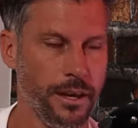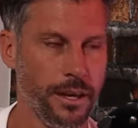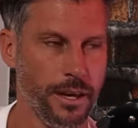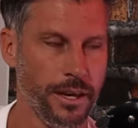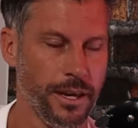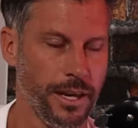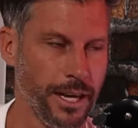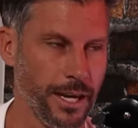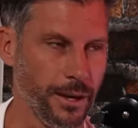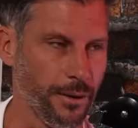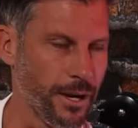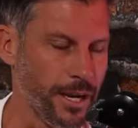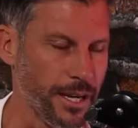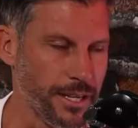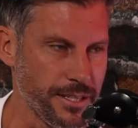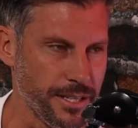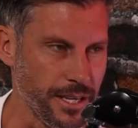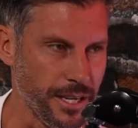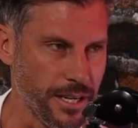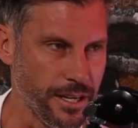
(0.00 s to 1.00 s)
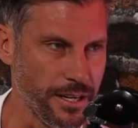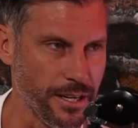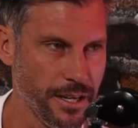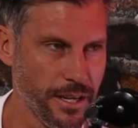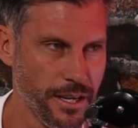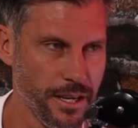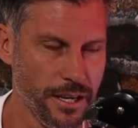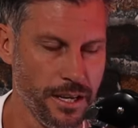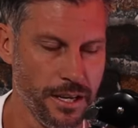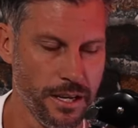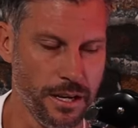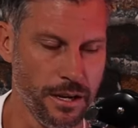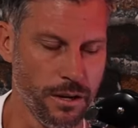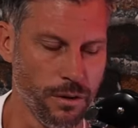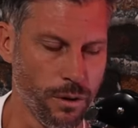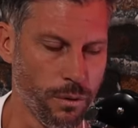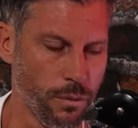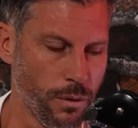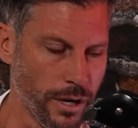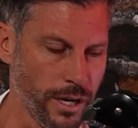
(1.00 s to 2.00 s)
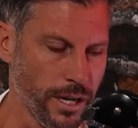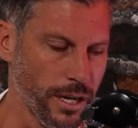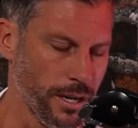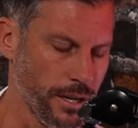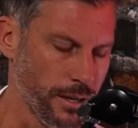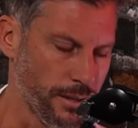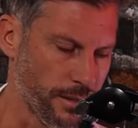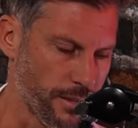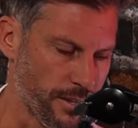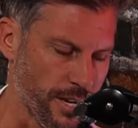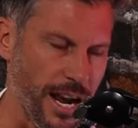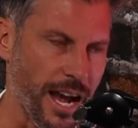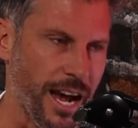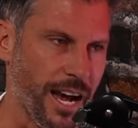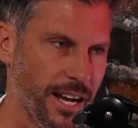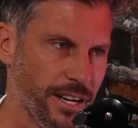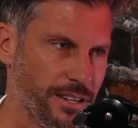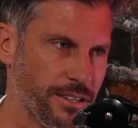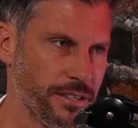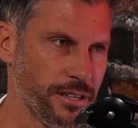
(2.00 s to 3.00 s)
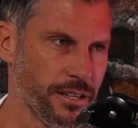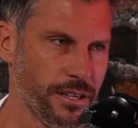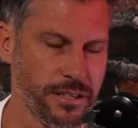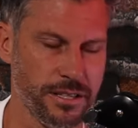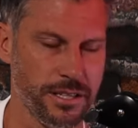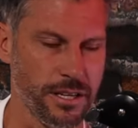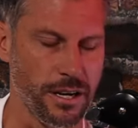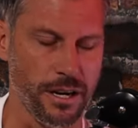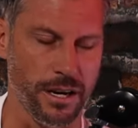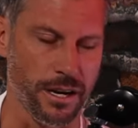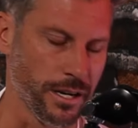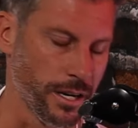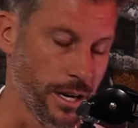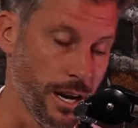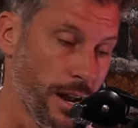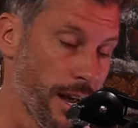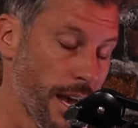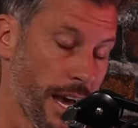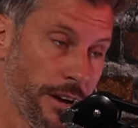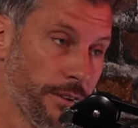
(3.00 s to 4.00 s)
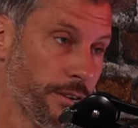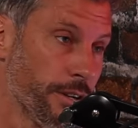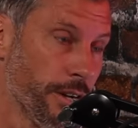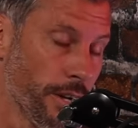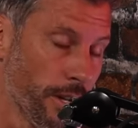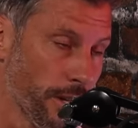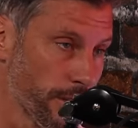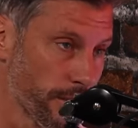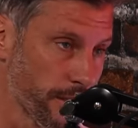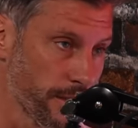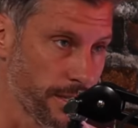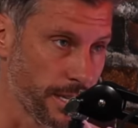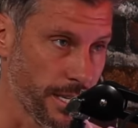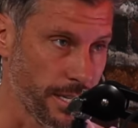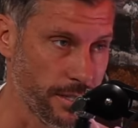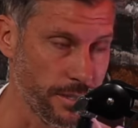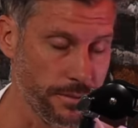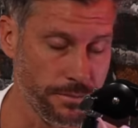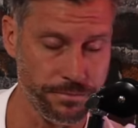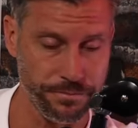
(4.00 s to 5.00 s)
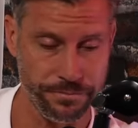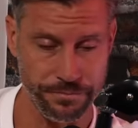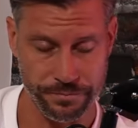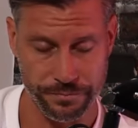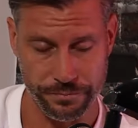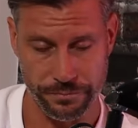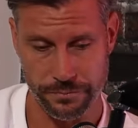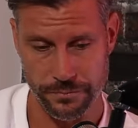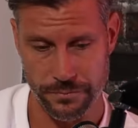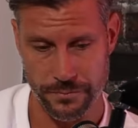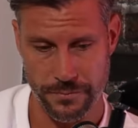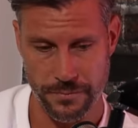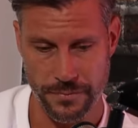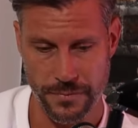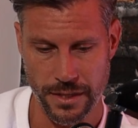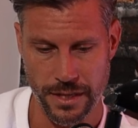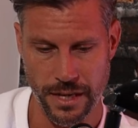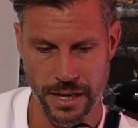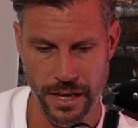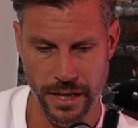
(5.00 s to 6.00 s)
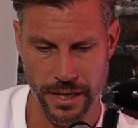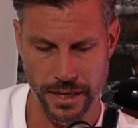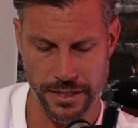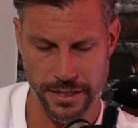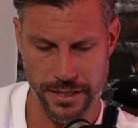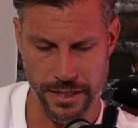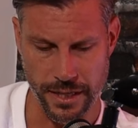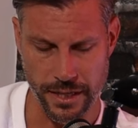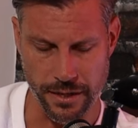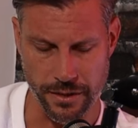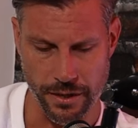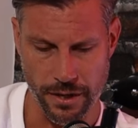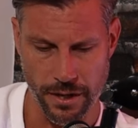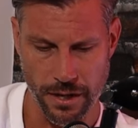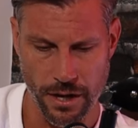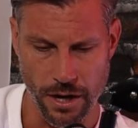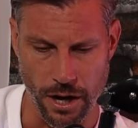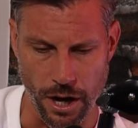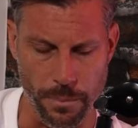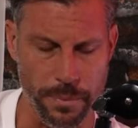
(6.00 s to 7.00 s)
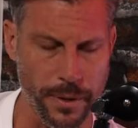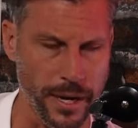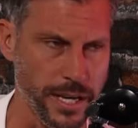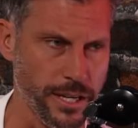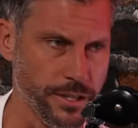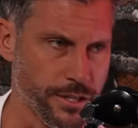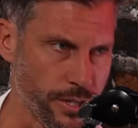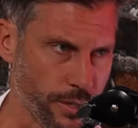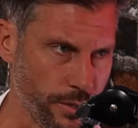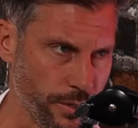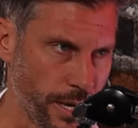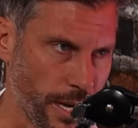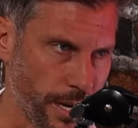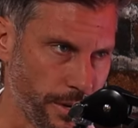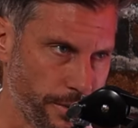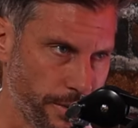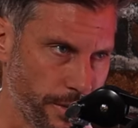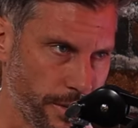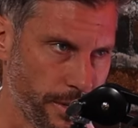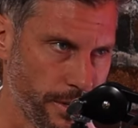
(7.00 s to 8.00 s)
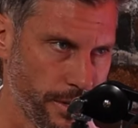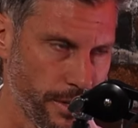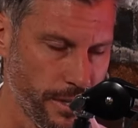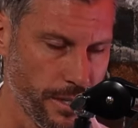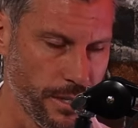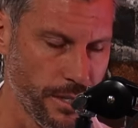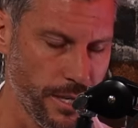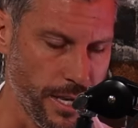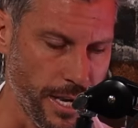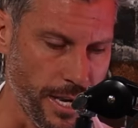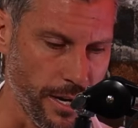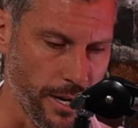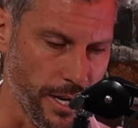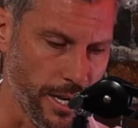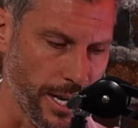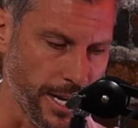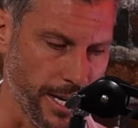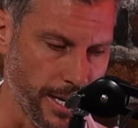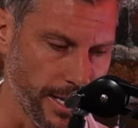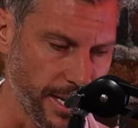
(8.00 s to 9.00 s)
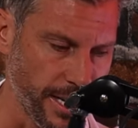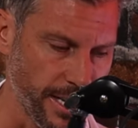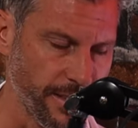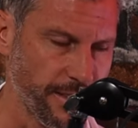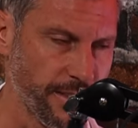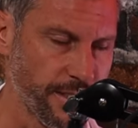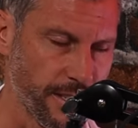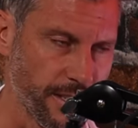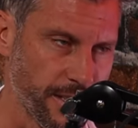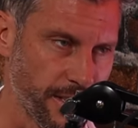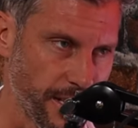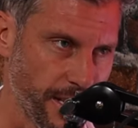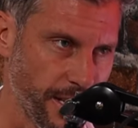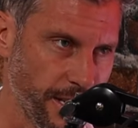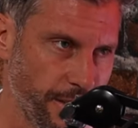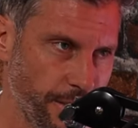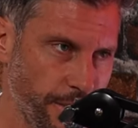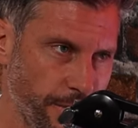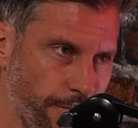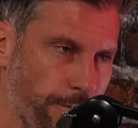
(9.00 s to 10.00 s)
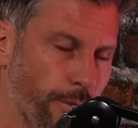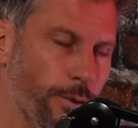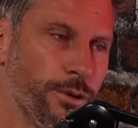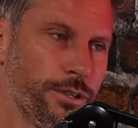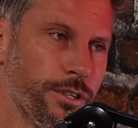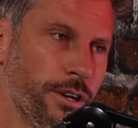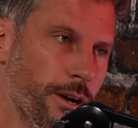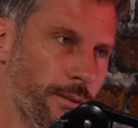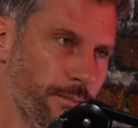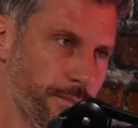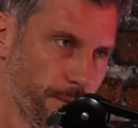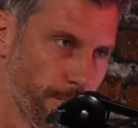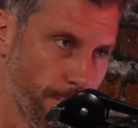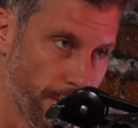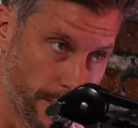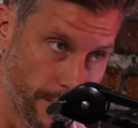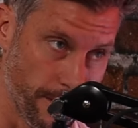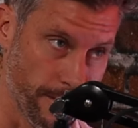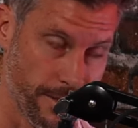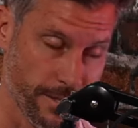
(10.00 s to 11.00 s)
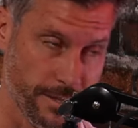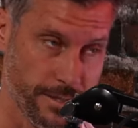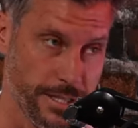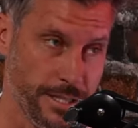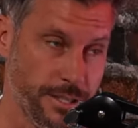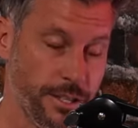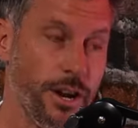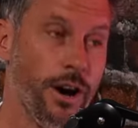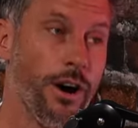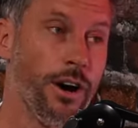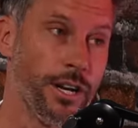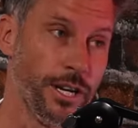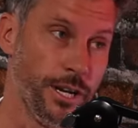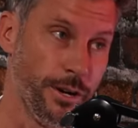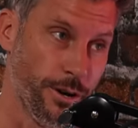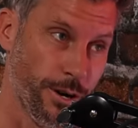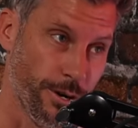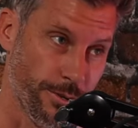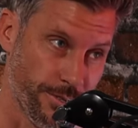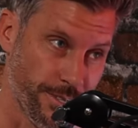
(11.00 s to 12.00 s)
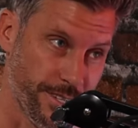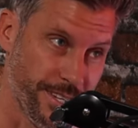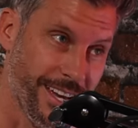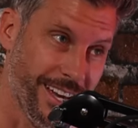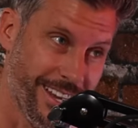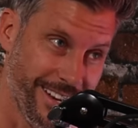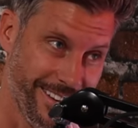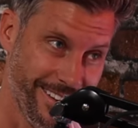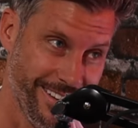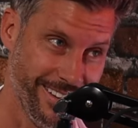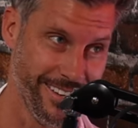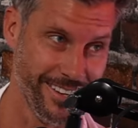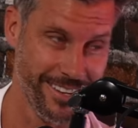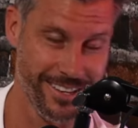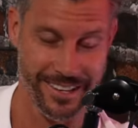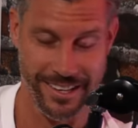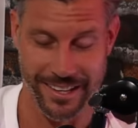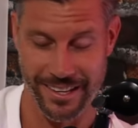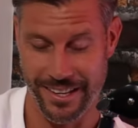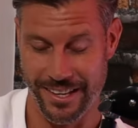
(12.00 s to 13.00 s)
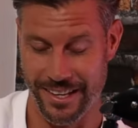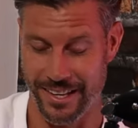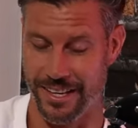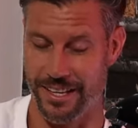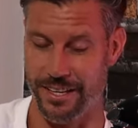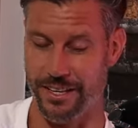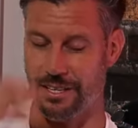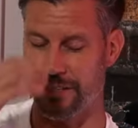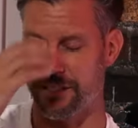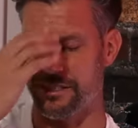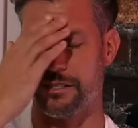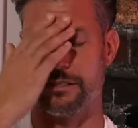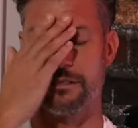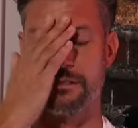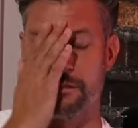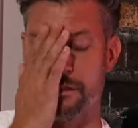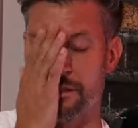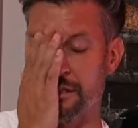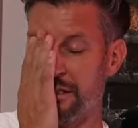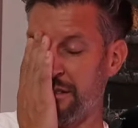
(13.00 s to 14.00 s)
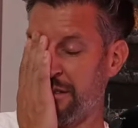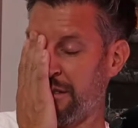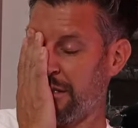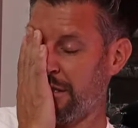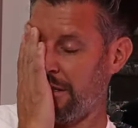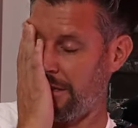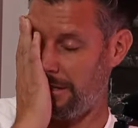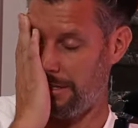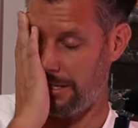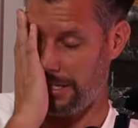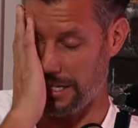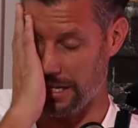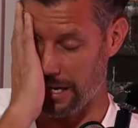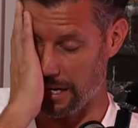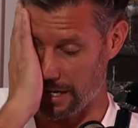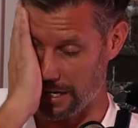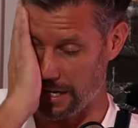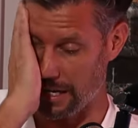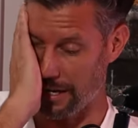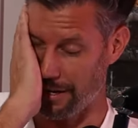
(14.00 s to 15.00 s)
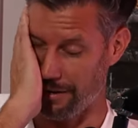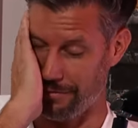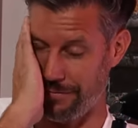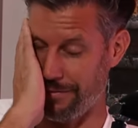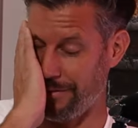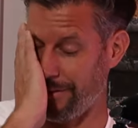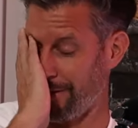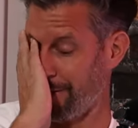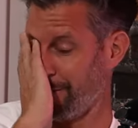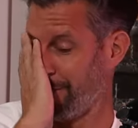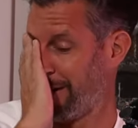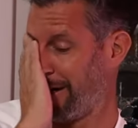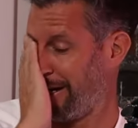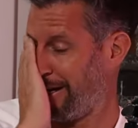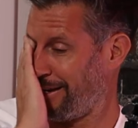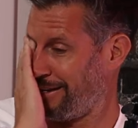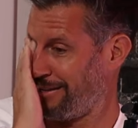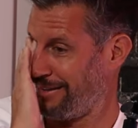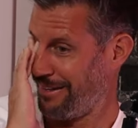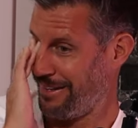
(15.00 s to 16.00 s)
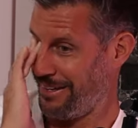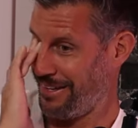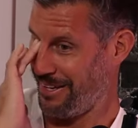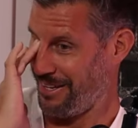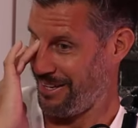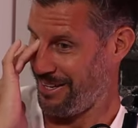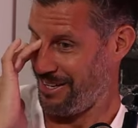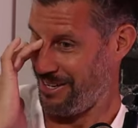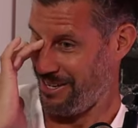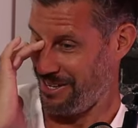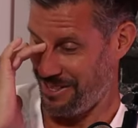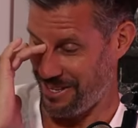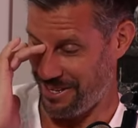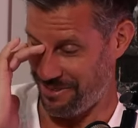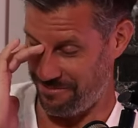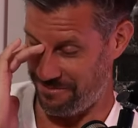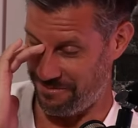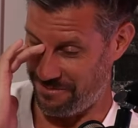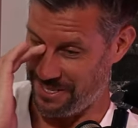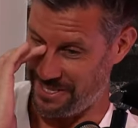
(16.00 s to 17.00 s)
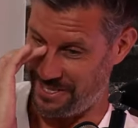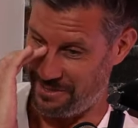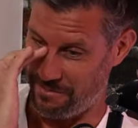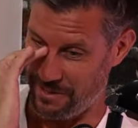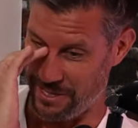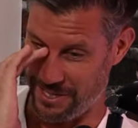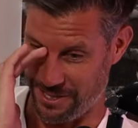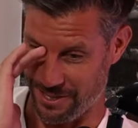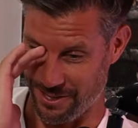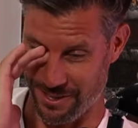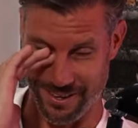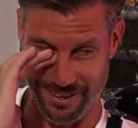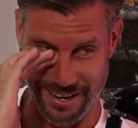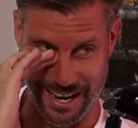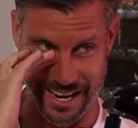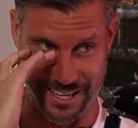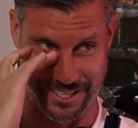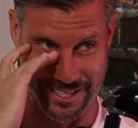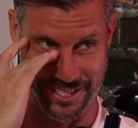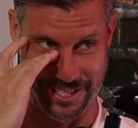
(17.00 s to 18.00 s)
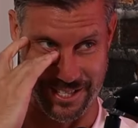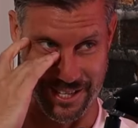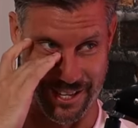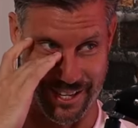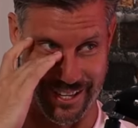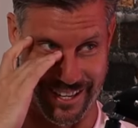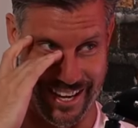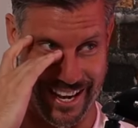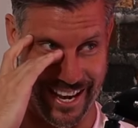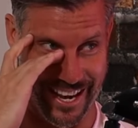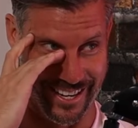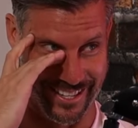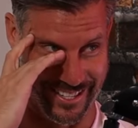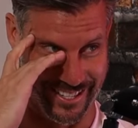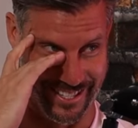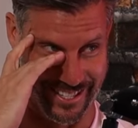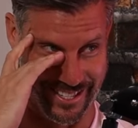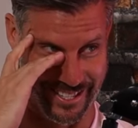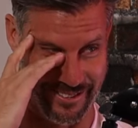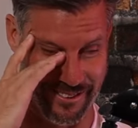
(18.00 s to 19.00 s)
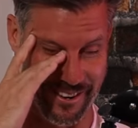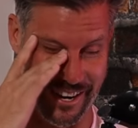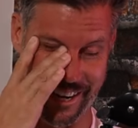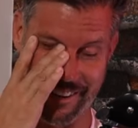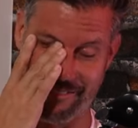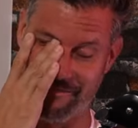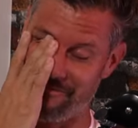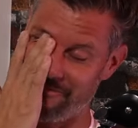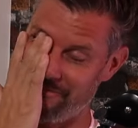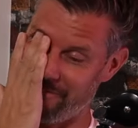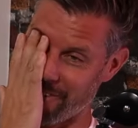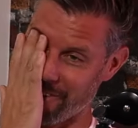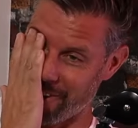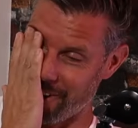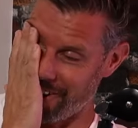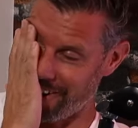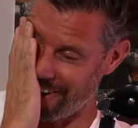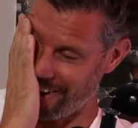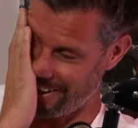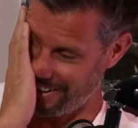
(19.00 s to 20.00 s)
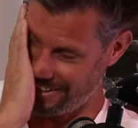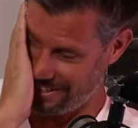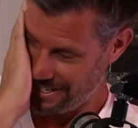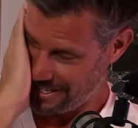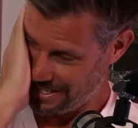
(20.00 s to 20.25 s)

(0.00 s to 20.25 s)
Anyway, he said, "Well, what do you charge?" And I said, "Oh, I don't know, one hundred dollars a session." And he said, "I'll pay you two hundred dollars. And, I, and he needs to see you four times a week." This is his nine-year-old son. And I said, "Oh, Jesus." I said, "Okay, I'll find a way. That, that's a bit too hard to turn down as a twenty-four-year-old.